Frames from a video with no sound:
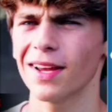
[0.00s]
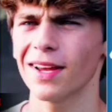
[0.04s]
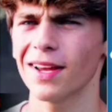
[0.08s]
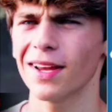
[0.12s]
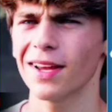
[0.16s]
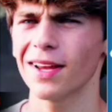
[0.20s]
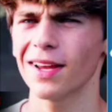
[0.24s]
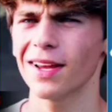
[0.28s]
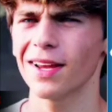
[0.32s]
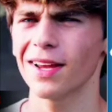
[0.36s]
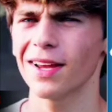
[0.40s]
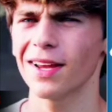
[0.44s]

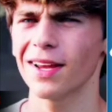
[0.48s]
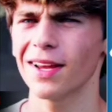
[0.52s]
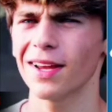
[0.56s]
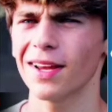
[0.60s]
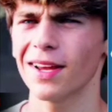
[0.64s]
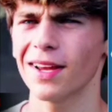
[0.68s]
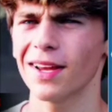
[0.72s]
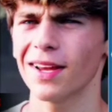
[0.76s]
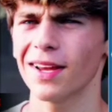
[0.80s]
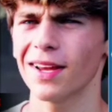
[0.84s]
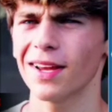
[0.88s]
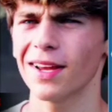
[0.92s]

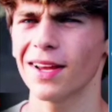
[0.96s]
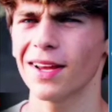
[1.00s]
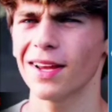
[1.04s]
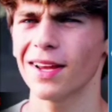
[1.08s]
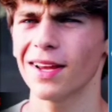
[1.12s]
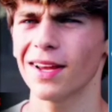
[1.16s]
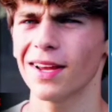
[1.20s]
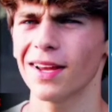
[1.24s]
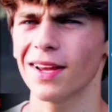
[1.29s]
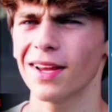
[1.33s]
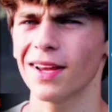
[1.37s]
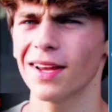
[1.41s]

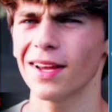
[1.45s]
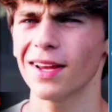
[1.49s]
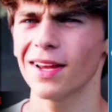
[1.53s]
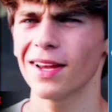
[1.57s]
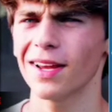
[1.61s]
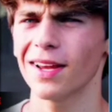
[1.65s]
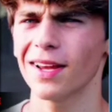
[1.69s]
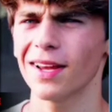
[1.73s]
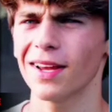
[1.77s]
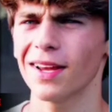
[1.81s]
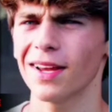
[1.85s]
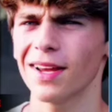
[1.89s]

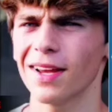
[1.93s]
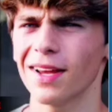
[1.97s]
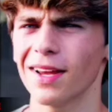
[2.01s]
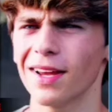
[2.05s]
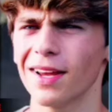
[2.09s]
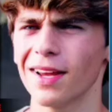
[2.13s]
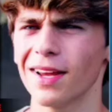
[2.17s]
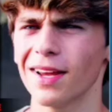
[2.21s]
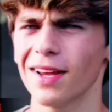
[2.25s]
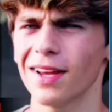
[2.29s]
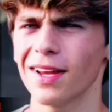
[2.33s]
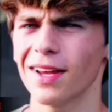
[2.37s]

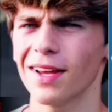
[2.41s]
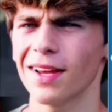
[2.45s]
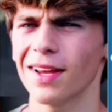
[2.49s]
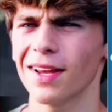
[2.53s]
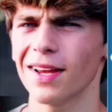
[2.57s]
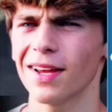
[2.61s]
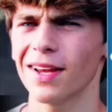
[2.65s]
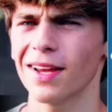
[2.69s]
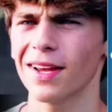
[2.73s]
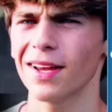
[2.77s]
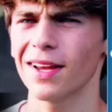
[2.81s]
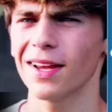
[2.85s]

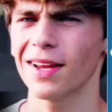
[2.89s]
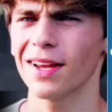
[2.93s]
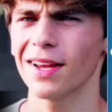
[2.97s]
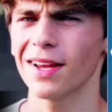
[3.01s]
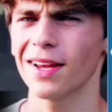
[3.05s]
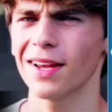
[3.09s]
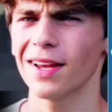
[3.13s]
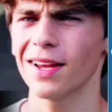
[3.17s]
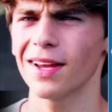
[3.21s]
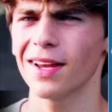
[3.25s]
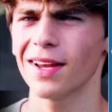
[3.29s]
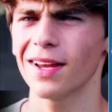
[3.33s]

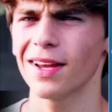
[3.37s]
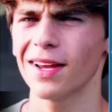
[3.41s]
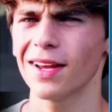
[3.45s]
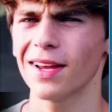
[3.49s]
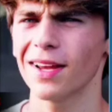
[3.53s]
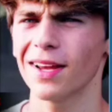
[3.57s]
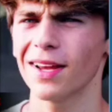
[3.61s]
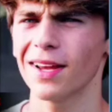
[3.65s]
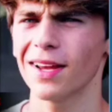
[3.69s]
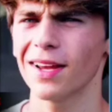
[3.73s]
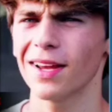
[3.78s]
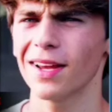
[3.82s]

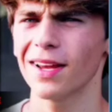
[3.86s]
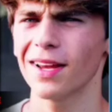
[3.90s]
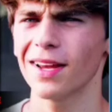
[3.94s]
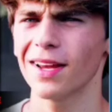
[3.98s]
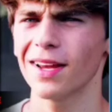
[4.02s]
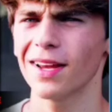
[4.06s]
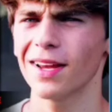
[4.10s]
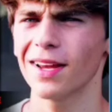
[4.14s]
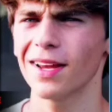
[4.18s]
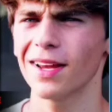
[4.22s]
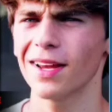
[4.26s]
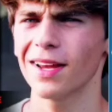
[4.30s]

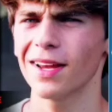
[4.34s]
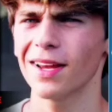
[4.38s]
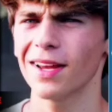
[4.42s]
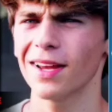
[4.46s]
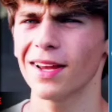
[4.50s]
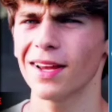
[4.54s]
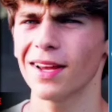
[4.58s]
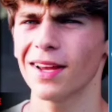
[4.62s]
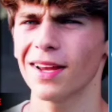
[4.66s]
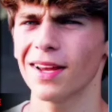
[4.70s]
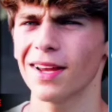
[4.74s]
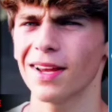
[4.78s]

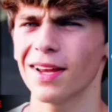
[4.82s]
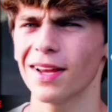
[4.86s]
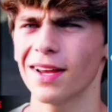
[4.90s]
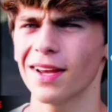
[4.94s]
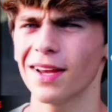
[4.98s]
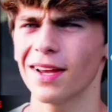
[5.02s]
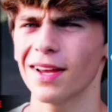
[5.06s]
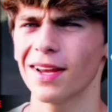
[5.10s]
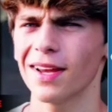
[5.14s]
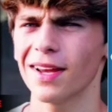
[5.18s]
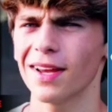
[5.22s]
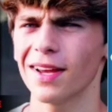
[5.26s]

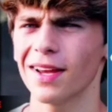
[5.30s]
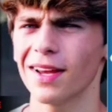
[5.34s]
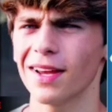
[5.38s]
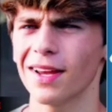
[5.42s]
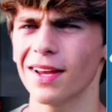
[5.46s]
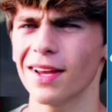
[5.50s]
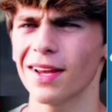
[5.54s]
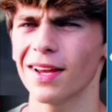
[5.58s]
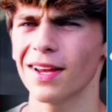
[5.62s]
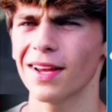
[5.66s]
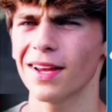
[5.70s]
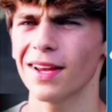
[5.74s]

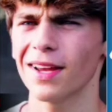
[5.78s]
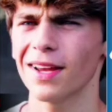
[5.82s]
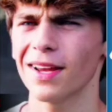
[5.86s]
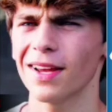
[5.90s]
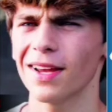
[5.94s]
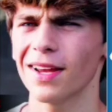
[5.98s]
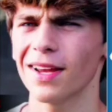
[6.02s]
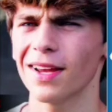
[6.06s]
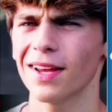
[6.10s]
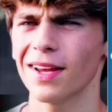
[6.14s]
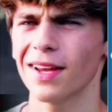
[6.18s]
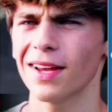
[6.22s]

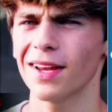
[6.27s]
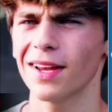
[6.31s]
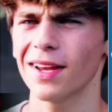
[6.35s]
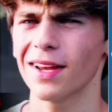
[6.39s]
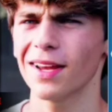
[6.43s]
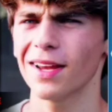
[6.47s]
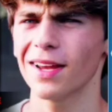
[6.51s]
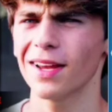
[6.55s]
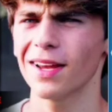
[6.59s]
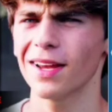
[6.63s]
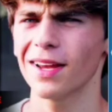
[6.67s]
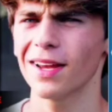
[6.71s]

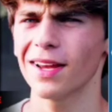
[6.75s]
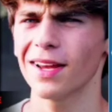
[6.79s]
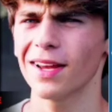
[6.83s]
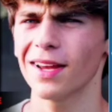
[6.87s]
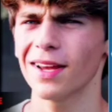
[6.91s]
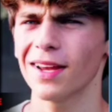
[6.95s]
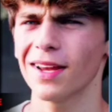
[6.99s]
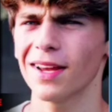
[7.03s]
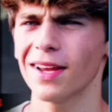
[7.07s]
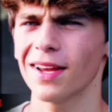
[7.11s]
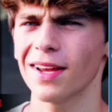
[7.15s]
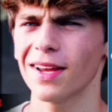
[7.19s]

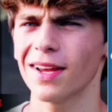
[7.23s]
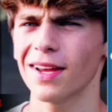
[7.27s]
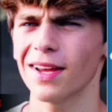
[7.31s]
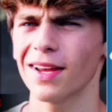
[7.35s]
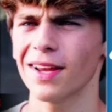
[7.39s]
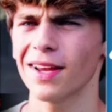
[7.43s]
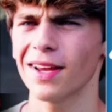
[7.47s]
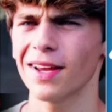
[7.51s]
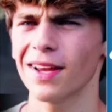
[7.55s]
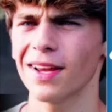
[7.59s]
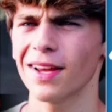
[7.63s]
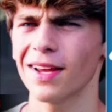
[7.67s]

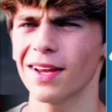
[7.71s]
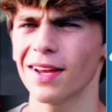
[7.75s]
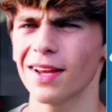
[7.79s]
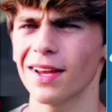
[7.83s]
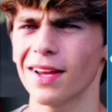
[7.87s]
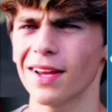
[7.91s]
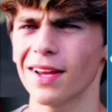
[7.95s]
This person isn't speaking.